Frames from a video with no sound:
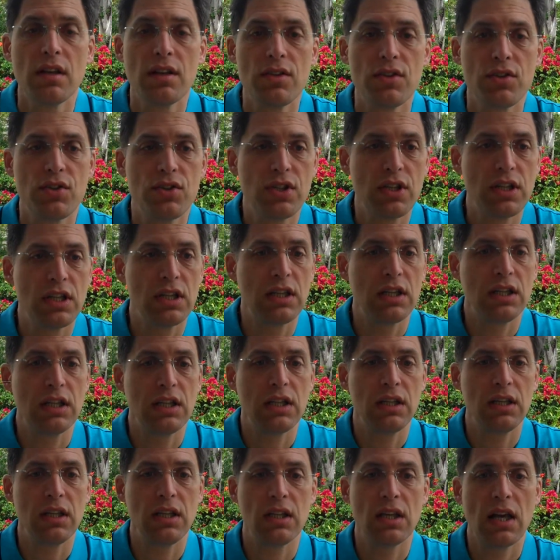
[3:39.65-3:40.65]

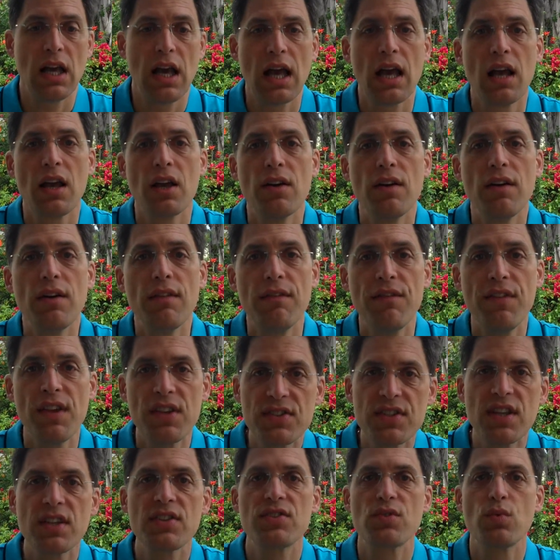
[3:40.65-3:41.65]
She
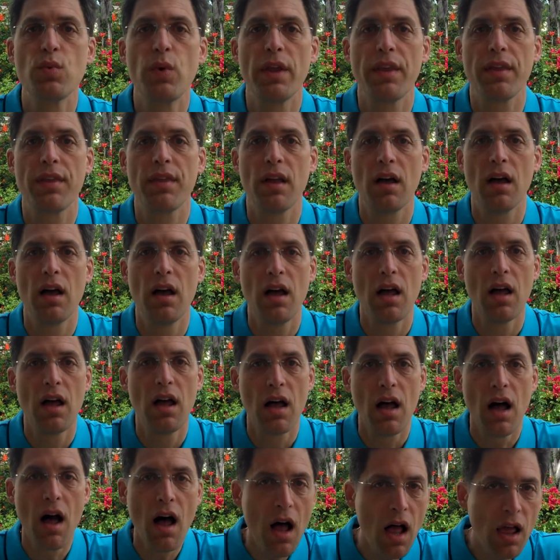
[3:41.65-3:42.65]
visits with
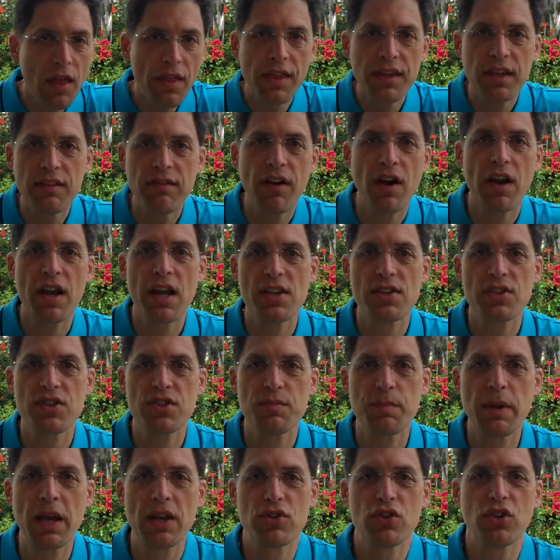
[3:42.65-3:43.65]
all the various
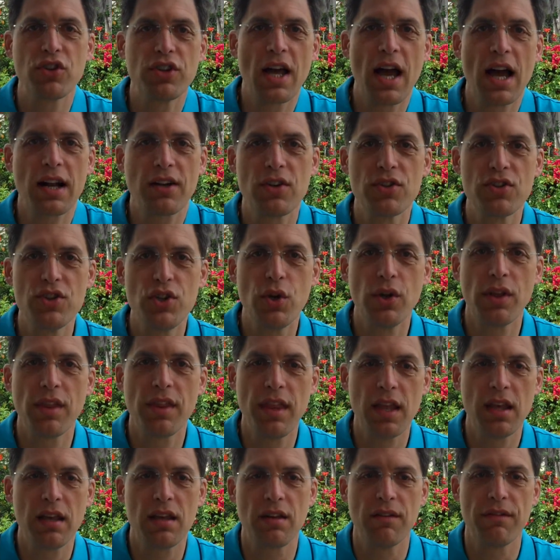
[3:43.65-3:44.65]
special doctors you can
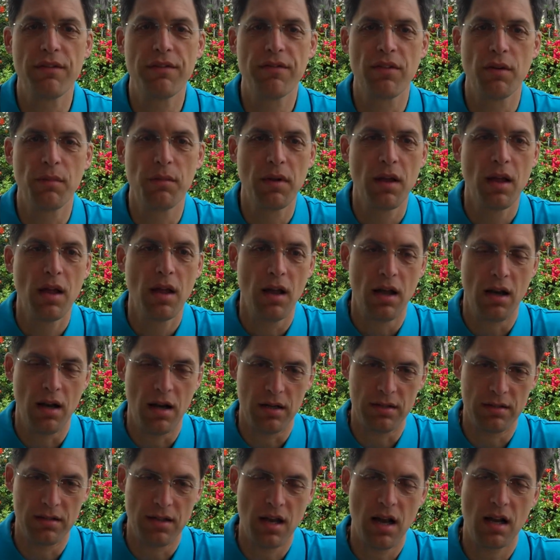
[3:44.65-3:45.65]
think of, from
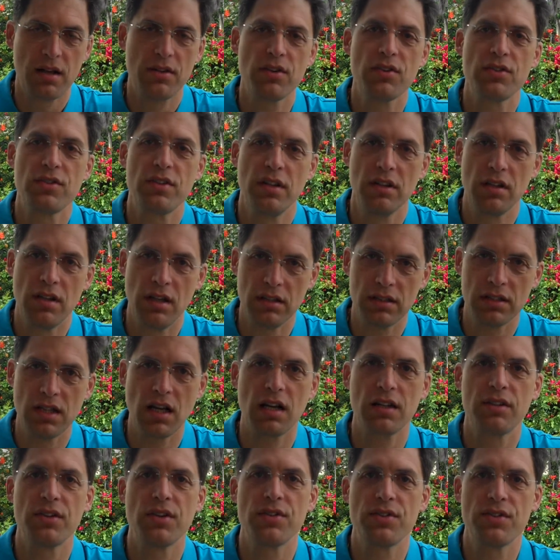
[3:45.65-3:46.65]
heart doctors to lung
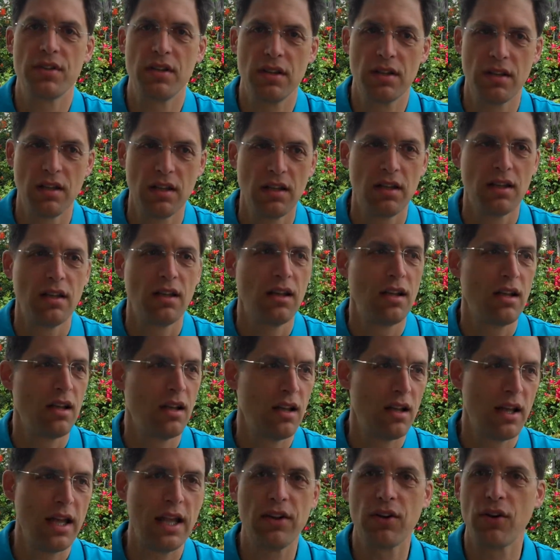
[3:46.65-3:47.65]
doctors to
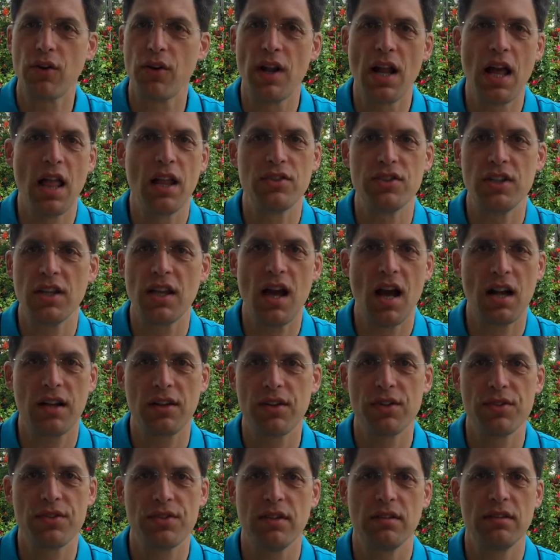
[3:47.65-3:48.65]
endocrinology
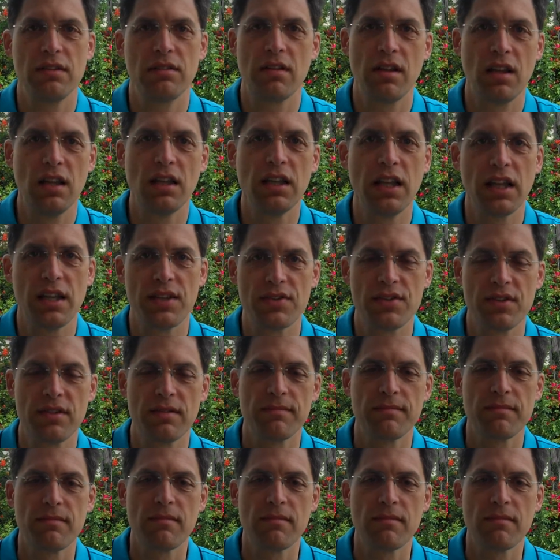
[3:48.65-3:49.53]
doctors, and the list.